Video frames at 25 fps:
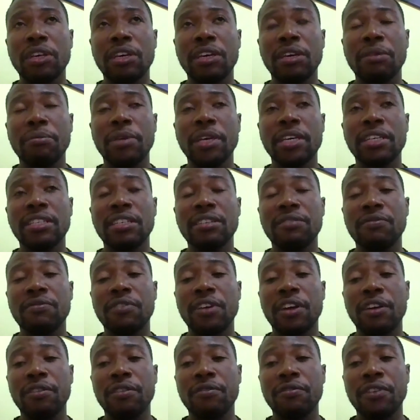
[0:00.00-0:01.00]
it makes it
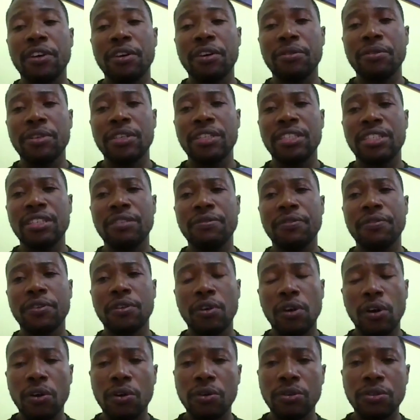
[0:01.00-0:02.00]
very, very
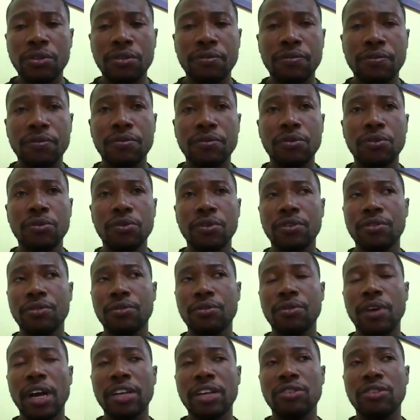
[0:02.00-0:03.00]
difficult to
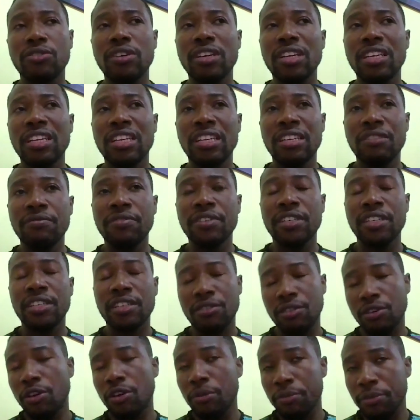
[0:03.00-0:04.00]
actually live in a
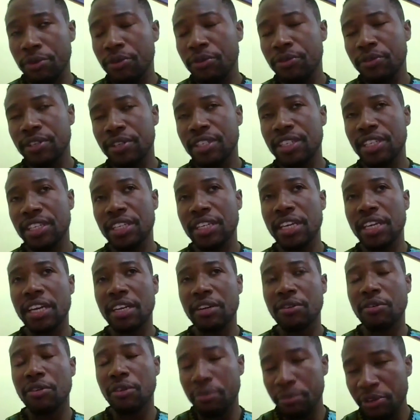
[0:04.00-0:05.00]
community, at
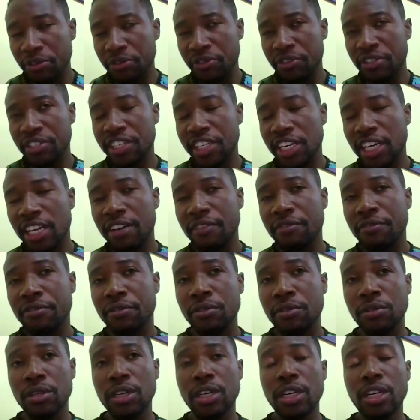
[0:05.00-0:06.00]
a community
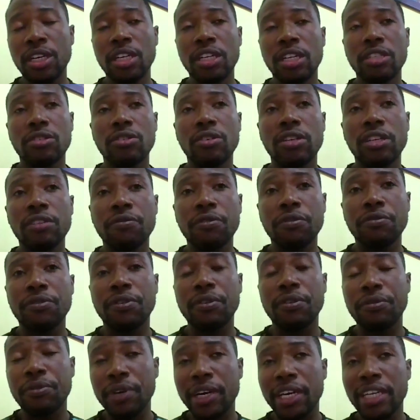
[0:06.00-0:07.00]
level, to live with
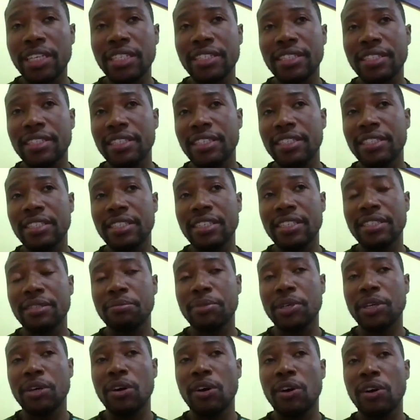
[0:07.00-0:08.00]
a rare diseases,
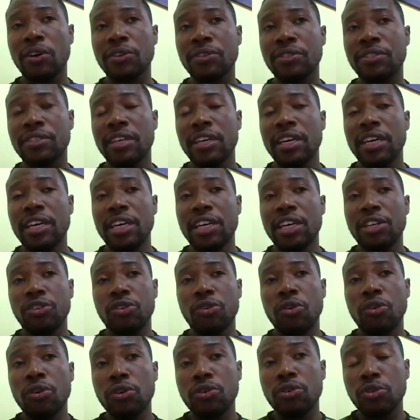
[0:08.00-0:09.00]
because
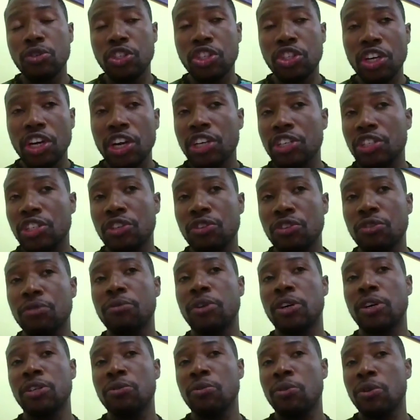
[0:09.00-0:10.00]
you go to church and
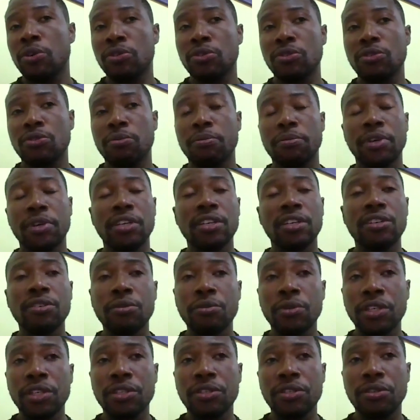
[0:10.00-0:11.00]
nobody wants to mingle
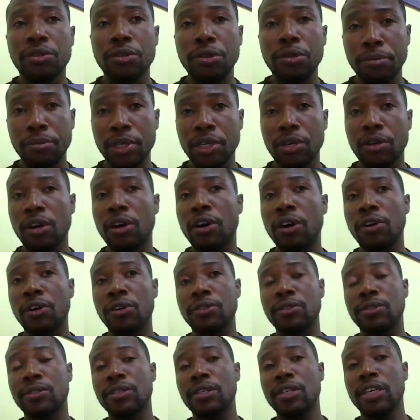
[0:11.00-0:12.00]
with you
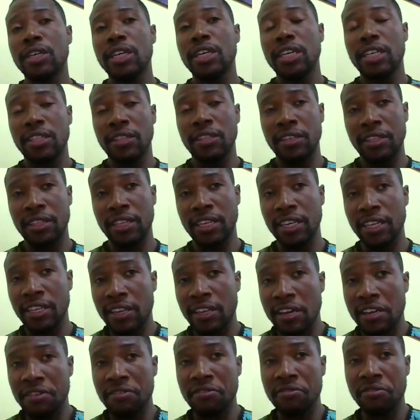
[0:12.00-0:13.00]
because they think
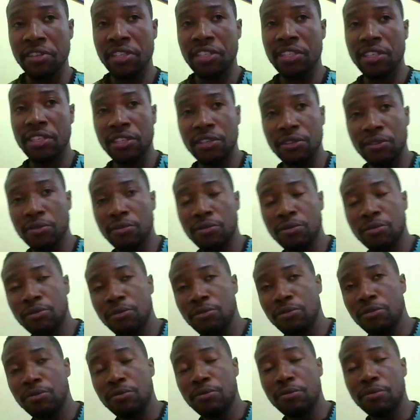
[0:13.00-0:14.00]
that greeting
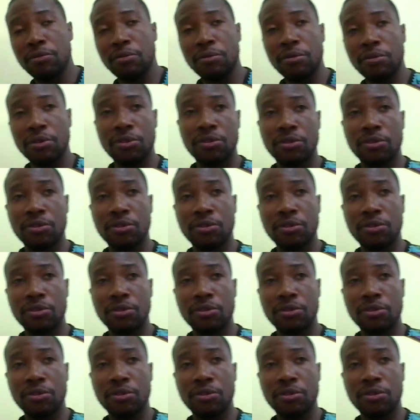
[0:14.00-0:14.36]
you will